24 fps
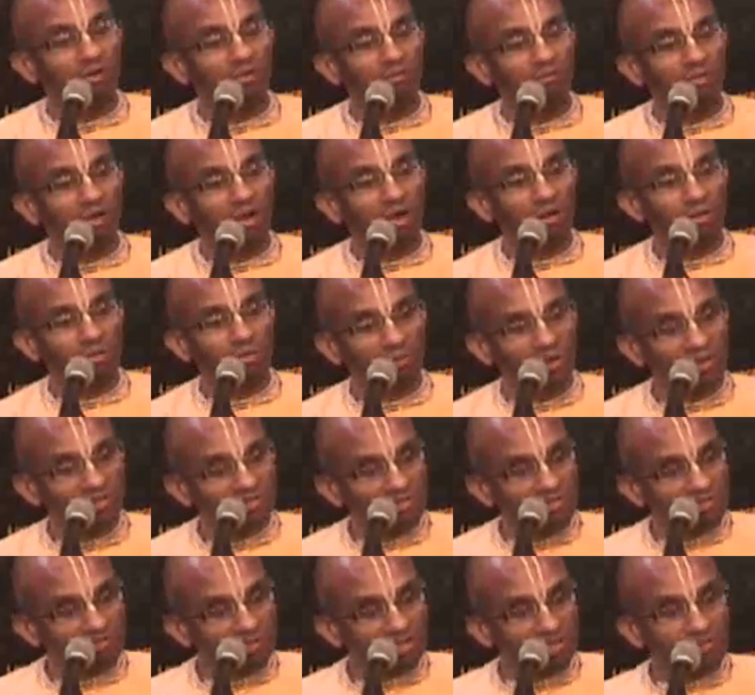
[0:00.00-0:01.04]
of love, it's a
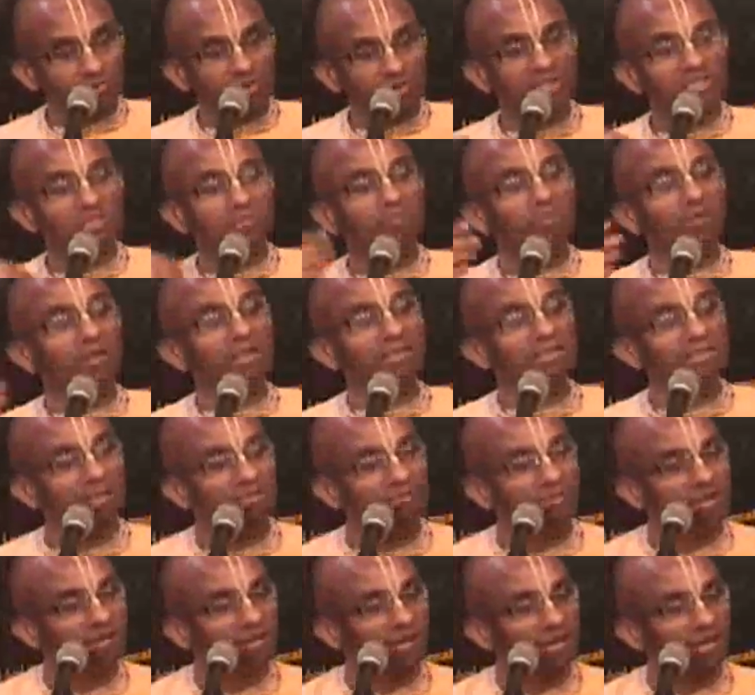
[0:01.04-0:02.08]
way to express our
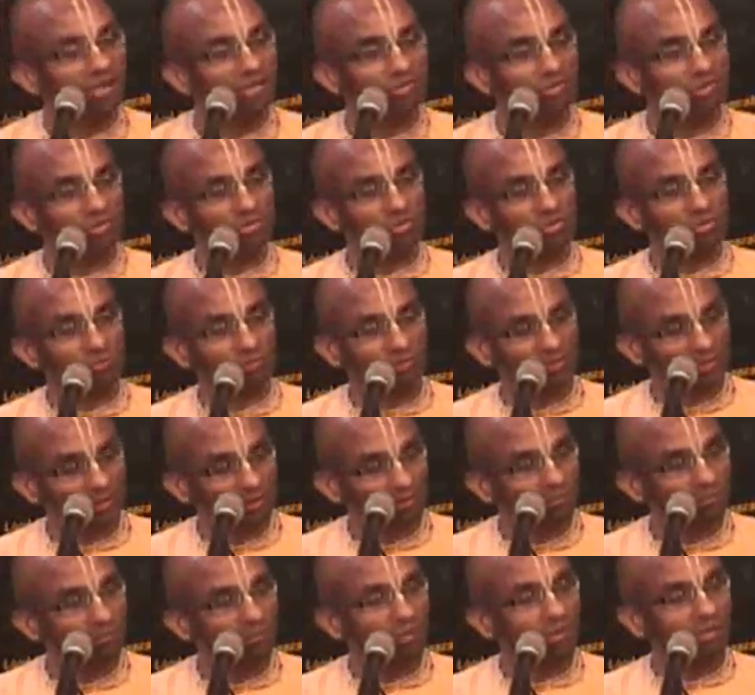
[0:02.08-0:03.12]
relationship with
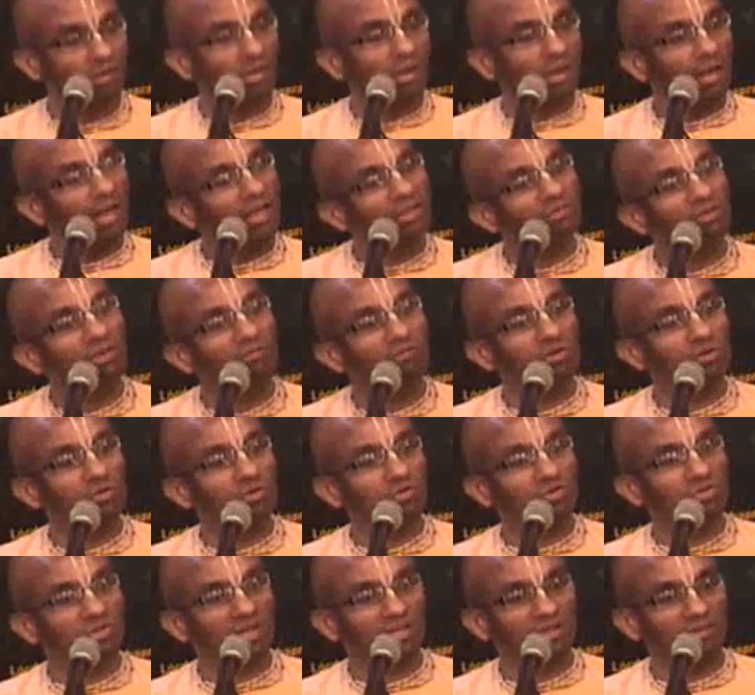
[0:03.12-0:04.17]
Him. That's why we do those
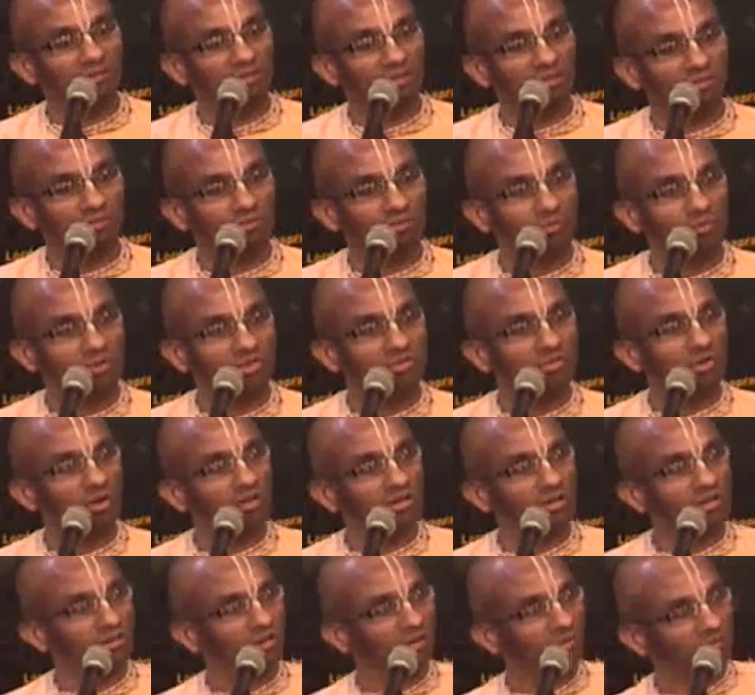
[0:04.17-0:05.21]
activities. So, it's not
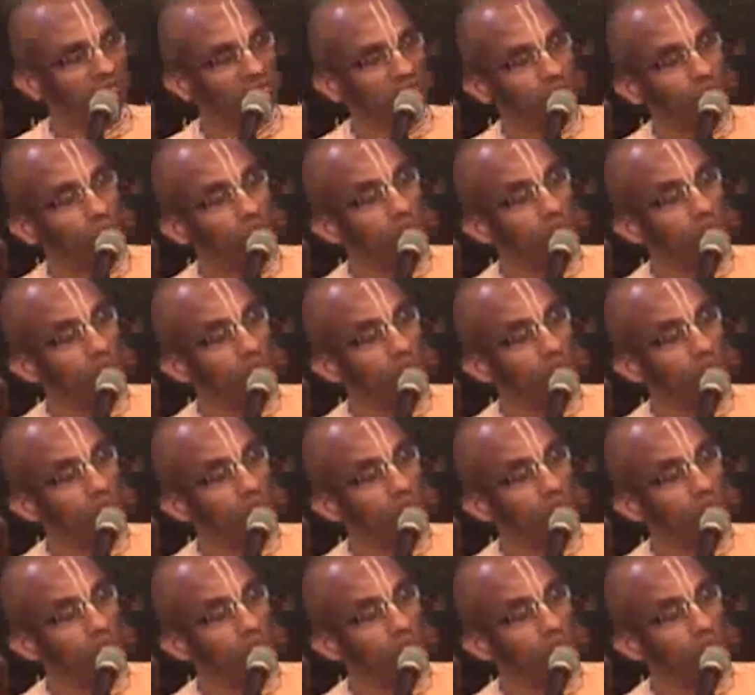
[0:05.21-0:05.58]
that we go